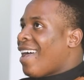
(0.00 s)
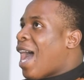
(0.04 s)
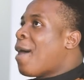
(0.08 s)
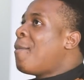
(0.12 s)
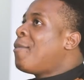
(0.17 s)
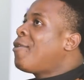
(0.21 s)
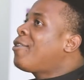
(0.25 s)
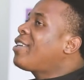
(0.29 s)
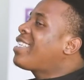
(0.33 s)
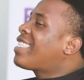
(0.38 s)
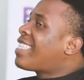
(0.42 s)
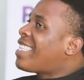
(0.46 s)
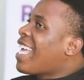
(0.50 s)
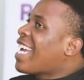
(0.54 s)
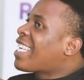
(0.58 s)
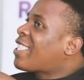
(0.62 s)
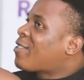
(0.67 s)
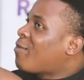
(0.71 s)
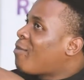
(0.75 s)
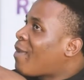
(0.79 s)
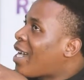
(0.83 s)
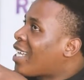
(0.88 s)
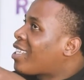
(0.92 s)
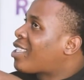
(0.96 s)
I'm not
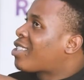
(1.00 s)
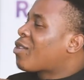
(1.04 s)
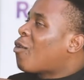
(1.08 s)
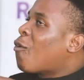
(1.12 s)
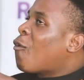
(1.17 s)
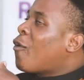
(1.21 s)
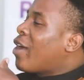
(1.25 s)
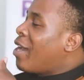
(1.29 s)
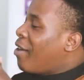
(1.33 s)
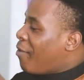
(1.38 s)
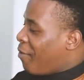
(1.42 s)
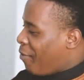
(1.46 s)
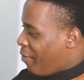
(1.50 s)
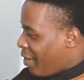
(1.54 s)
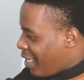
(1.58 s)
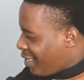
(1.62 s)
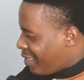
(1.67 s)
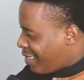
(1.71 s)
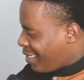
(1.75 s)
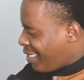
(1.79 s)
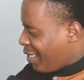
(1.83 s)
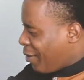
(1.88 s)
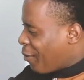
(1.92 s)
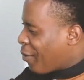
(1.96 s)
that much well
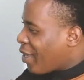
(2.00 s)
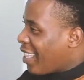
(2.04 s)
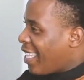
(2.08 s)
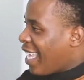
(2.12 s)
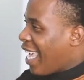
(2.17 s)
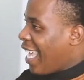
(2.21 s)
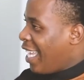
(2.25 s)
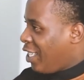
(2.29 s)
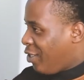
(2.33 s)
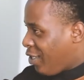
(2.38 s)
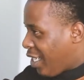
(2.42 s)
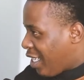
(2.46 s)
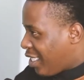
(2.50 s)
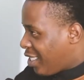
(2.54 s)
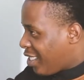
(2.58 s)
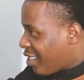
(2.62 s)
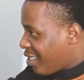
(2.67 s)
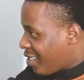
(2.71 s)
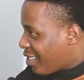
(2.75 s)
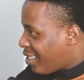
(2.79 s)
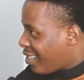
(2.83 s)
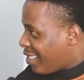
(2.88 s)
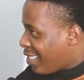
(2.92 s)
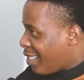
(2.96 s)
versed with their education
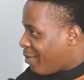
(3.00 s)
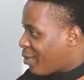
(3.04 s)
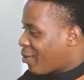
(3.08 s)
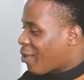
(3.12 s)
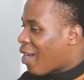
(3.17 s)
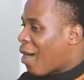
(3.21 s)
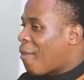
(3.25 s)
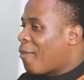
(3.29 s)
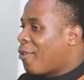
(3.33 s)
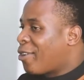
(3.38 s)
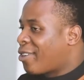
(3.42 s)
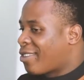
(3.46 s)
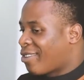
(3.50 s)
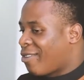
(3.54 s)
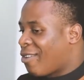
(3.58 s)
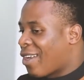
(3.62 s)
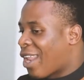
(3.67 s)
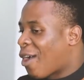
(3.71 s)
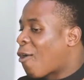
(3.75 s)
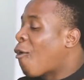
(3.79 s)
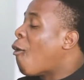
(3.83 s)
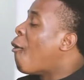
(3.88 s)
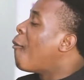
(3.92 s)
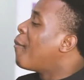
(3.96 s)
system, so I'm not
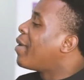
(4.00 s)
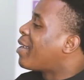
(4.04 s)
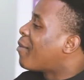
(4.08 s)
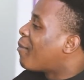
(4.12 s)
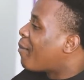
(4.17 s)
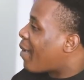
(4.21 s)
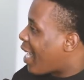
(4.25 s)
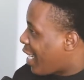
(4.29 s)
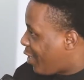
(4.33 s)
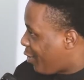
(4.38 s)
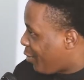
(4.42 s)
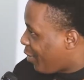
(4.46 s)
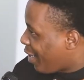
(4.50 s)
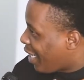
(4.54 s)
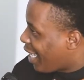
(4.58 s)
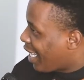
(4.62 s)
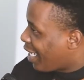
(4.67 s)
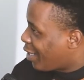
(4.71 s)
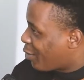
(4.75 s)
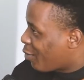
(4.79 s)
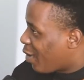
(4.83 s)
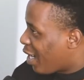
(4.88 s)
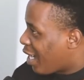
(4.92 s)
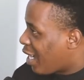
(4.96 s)
gonna comment much on
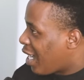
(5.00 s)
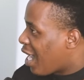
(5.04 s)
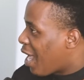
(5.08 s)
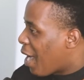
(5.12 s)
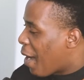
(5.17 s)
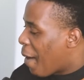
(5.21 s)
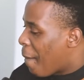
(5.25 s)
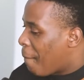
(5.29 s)
that one,